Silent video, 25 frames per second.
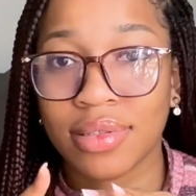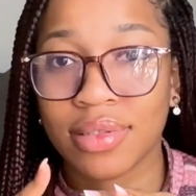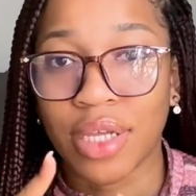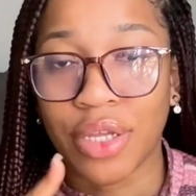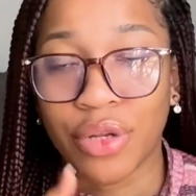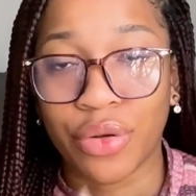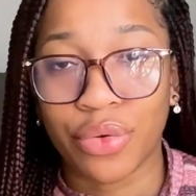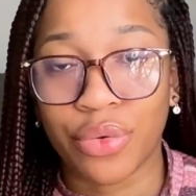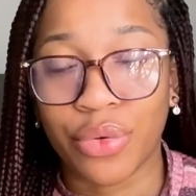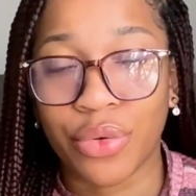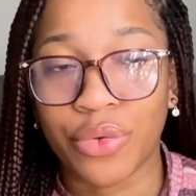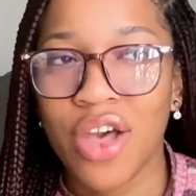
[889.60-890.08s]

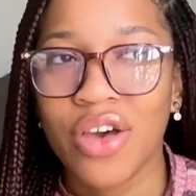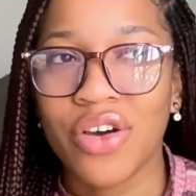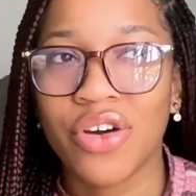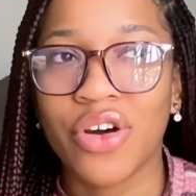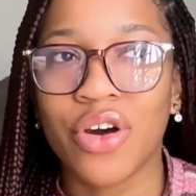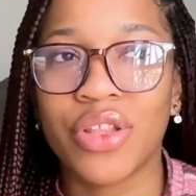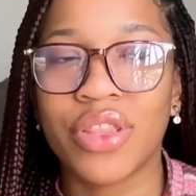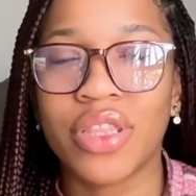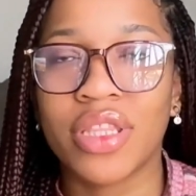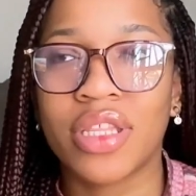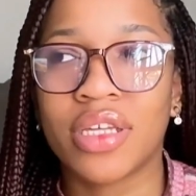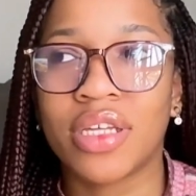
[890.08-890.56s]
I don't know.
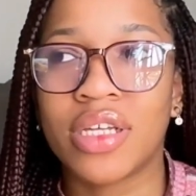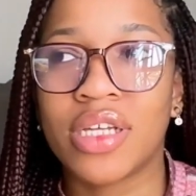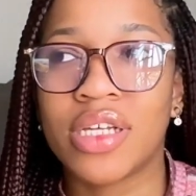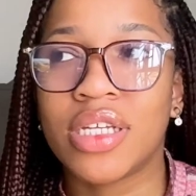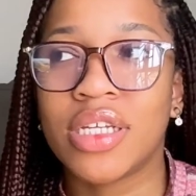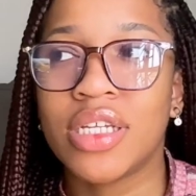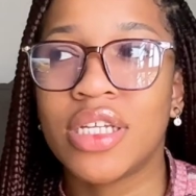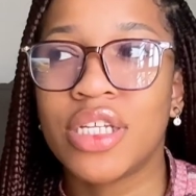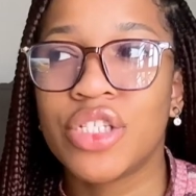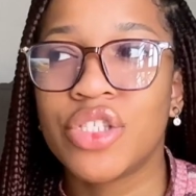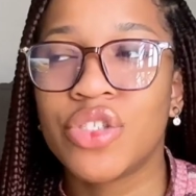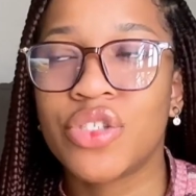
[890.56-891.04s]
On
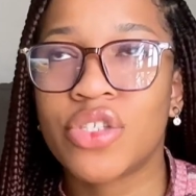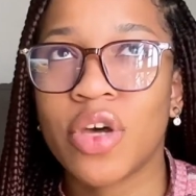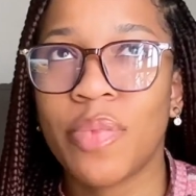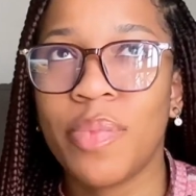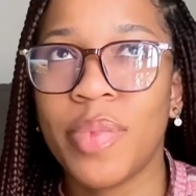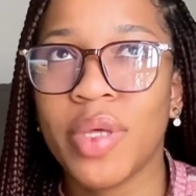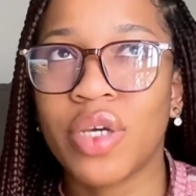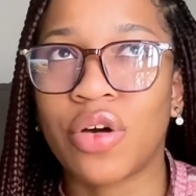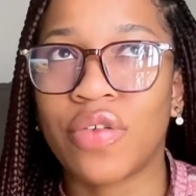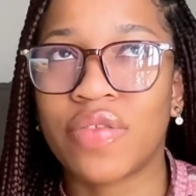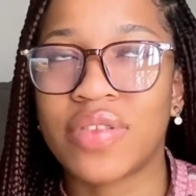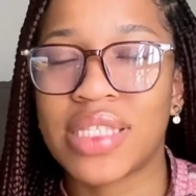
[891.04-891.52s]
the
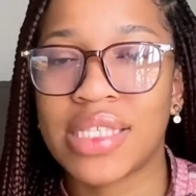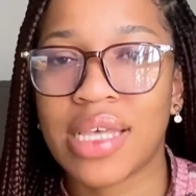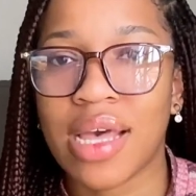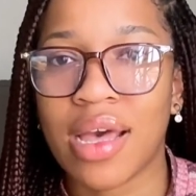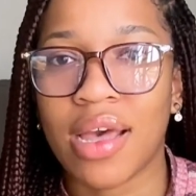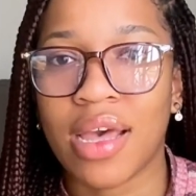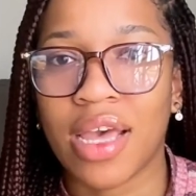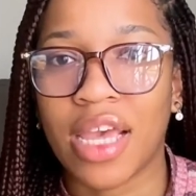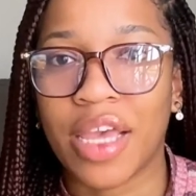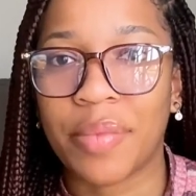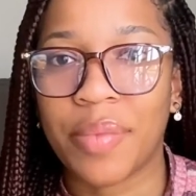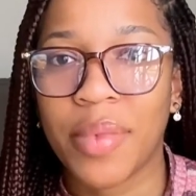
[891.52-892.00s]
topic of
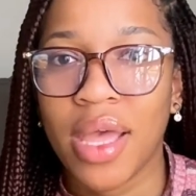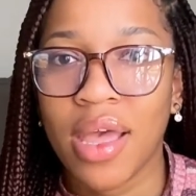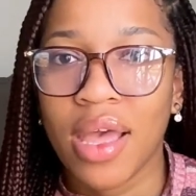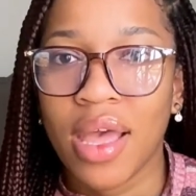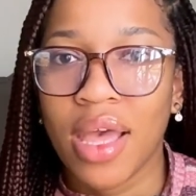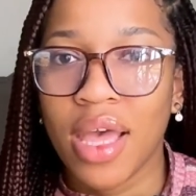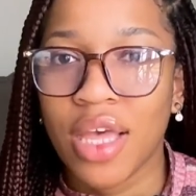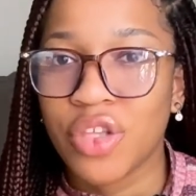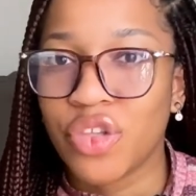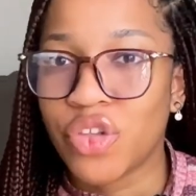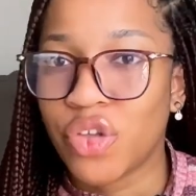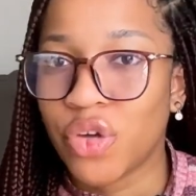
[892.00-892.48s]
time,
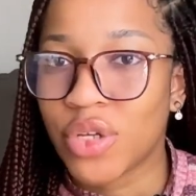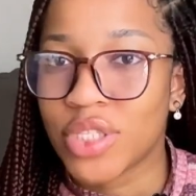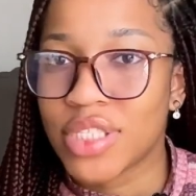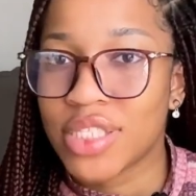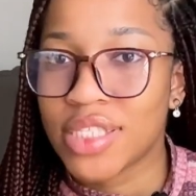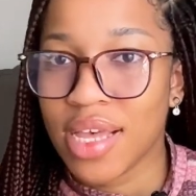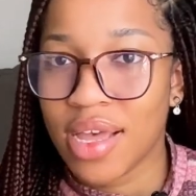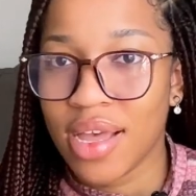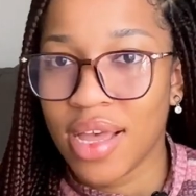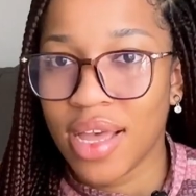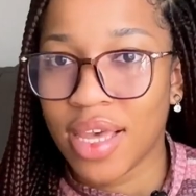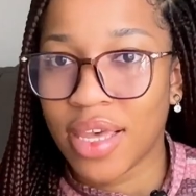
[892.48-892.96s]
Your
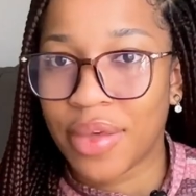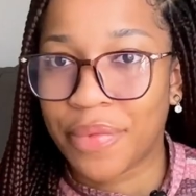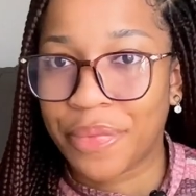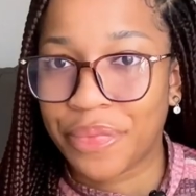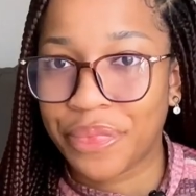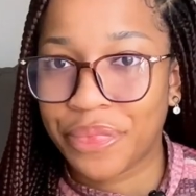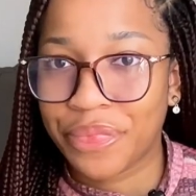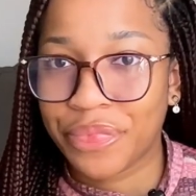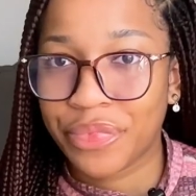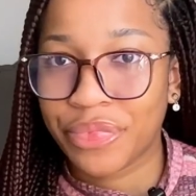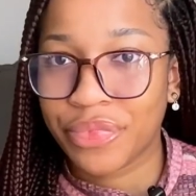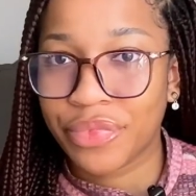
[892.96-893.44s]

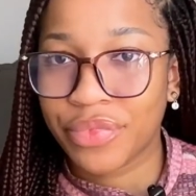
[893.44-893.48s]
time,